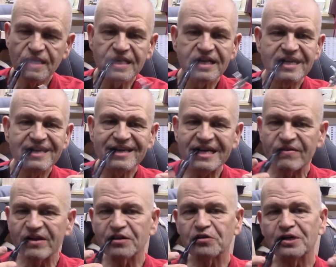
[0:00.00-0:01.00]
he's
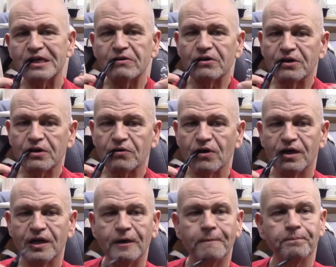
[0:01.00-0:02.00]
having a sale on this right
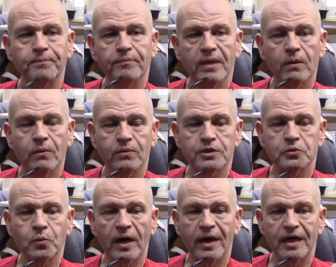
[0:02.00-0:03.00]
now, which is
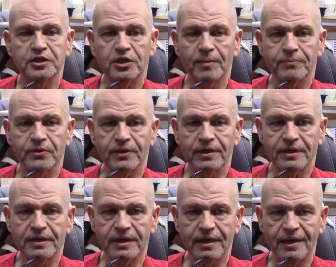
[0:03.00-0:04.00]
why I jumped on it.
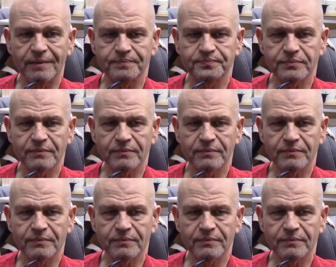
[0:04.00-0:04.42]
Um,